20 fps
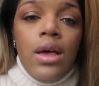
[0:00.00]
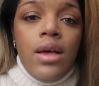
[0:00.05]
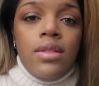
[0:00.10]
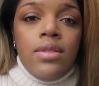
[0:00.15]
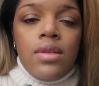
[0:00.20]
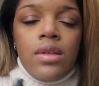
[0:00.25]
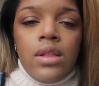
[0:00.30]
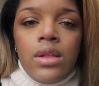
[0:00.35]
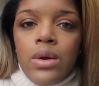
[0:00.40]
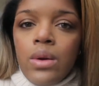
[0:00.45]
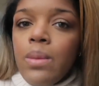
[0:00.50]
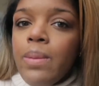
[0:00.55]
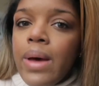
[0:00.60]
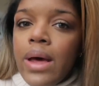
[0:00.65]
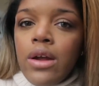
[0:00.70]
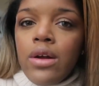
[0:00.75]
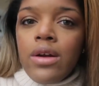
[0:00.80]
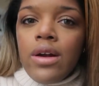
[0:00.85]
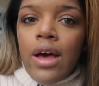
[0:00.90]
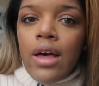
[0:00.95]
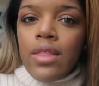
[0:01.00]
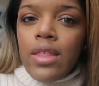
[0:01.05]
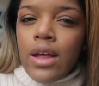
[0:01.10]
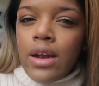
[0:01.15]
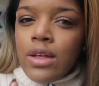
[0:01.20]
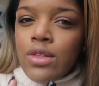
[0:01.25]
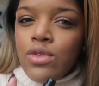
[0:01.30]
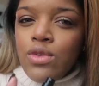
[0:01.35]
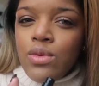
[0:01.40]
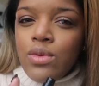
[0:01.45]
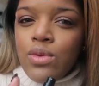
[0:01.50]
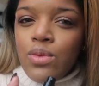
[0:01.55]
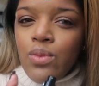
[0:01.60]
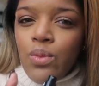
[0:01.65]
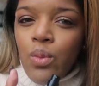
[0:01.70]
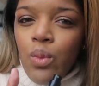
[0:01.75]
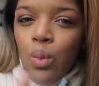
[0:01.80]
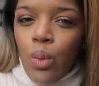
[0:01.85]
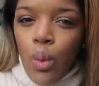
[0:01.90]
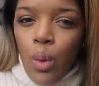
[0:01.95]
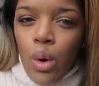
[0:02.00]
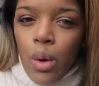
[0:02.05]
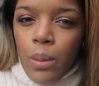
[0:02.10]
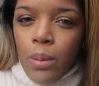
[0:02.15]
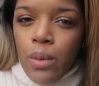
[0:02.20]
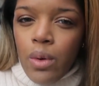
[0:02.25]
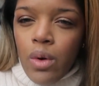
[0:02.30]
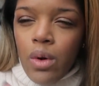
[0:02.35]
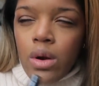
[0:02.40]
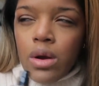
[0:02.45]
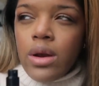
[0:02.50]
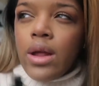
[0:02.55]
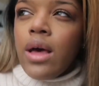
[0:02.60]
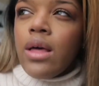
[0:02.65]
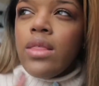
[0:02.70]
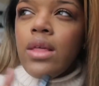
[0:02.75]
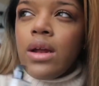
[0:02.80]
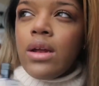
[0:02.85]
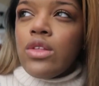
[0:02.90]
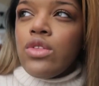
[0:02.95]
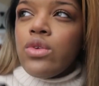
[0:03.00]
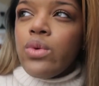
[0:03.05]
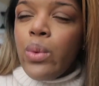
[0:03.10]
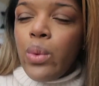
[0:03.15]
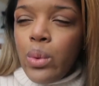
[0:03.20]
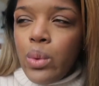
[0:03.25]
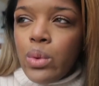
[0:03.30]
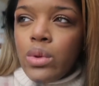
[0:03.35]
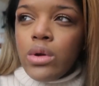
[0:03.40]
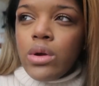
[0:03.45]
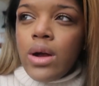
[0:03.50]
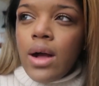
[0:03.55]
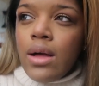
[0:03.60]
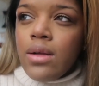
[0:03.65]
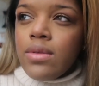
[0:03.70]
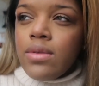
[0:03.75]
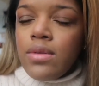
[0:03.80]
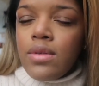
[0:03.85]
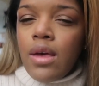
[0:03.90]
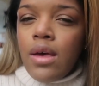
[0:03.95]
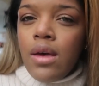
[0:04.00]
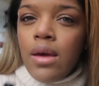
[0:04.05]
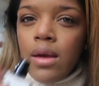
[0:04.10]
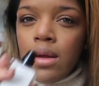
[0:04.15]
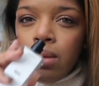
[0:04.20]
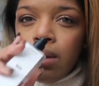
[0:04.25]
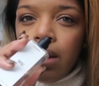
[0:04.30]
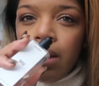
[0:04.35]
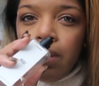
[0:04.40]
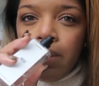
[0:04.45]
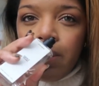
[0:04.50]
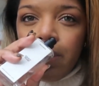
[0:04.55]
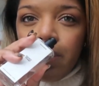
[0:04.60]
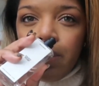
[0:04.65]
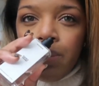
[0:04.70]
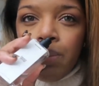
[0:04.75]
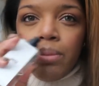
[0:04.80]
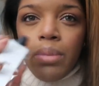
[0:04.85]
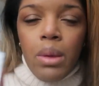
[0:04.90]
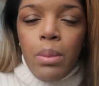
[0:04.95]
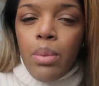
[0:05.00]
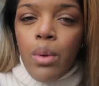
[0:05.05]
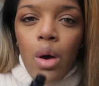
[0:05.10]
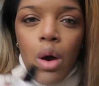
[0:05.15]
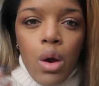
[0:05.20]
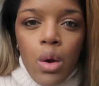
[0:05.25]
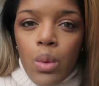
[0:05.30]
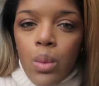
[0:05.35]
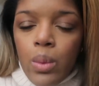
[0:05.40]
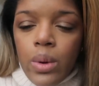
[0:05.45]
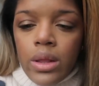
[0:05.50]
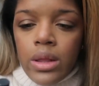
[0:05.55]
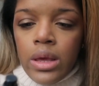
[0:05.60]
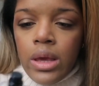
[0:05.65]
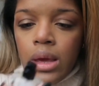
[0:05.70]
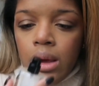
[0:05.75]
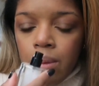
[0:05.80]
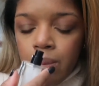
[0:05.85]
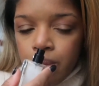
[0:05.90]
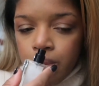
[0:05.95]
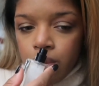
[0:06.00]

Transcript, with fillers: It's a little better now that it's warm, or now that it's cooler outside, people aren't really